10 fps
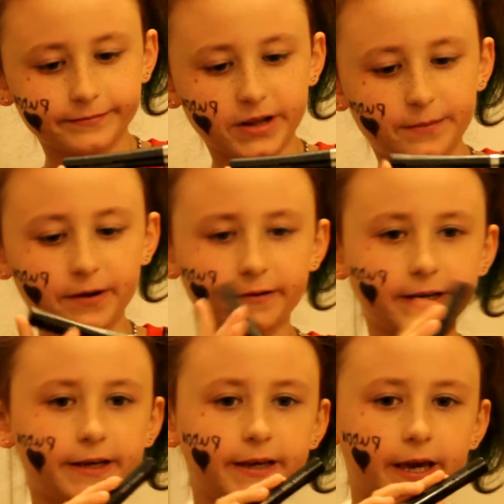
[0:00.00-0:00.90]
the
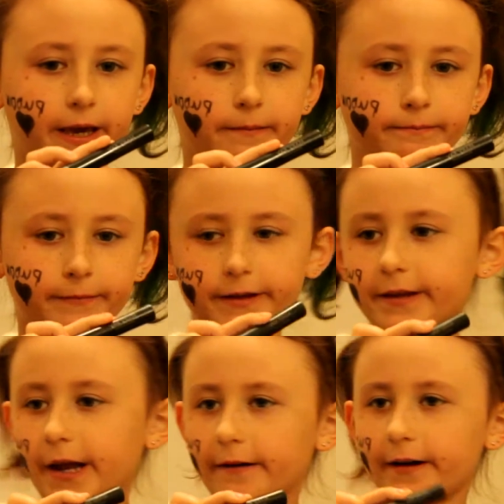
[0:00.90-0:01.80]
Mary Kay
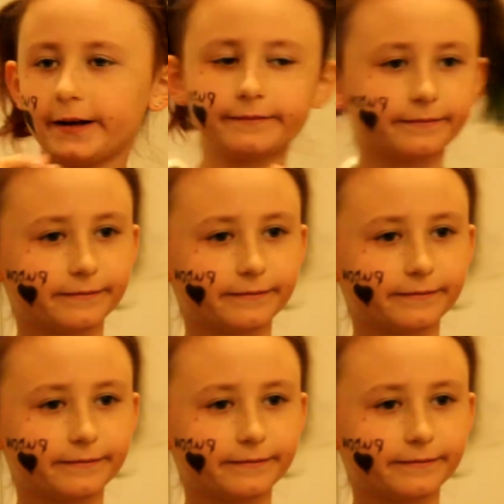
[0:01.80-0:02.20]
mascara.